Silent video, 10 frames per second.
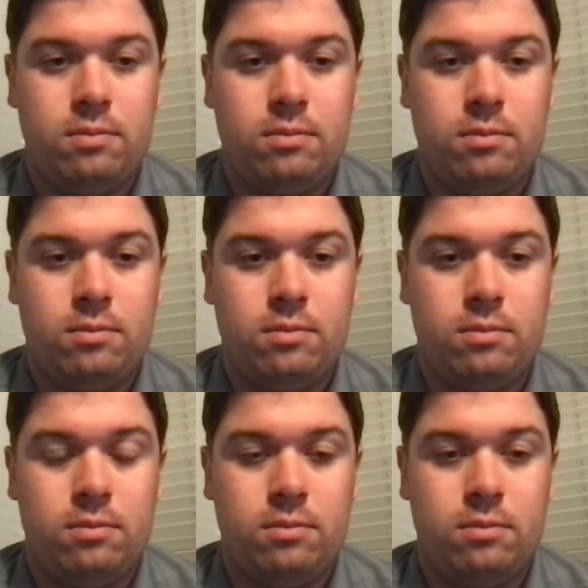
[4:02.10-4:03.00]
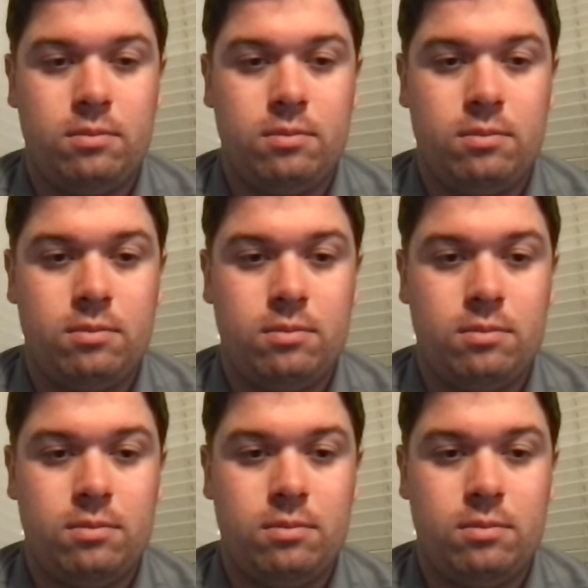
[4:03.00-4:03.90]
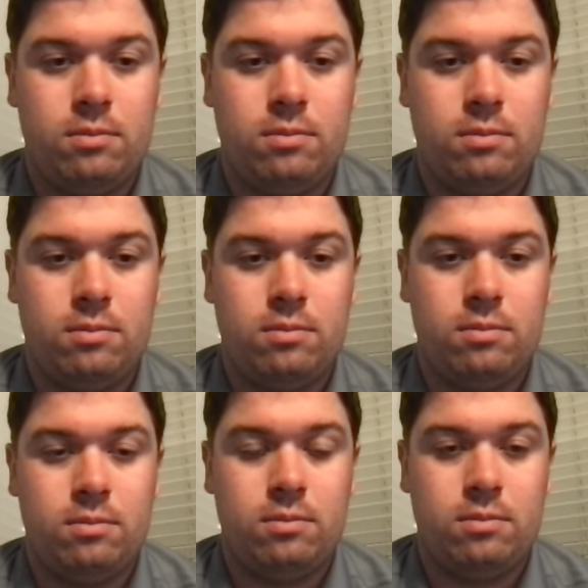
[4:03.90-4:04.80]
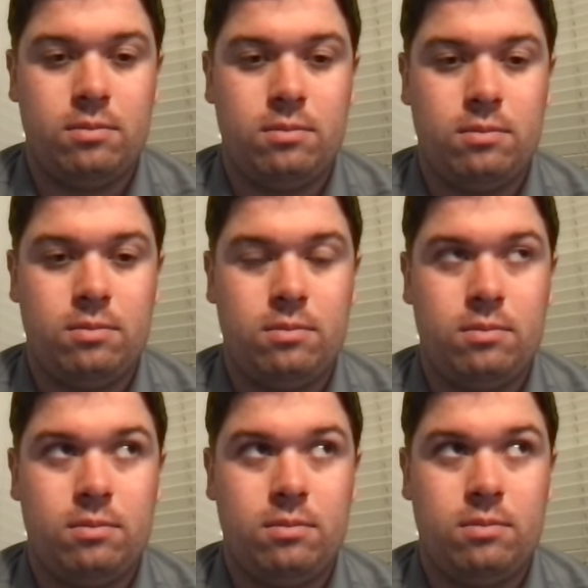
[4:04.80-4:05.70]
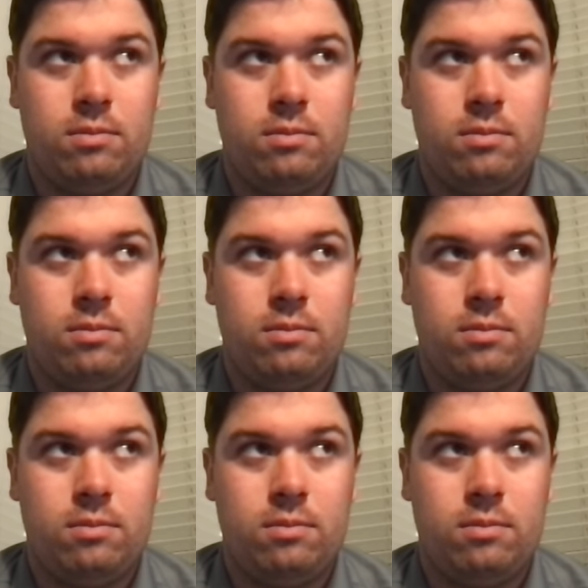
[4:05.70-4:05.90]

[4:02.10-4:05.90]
[no speech]